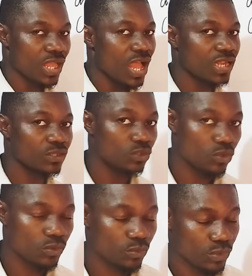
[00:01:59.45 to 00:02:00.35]
And you
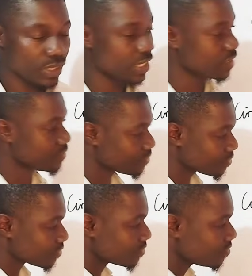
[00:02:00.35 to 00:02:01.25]
know, we
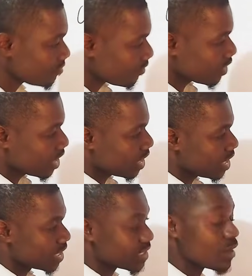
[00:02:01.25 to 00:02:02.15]

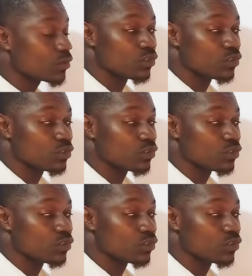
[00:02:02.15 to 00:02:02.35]
in circle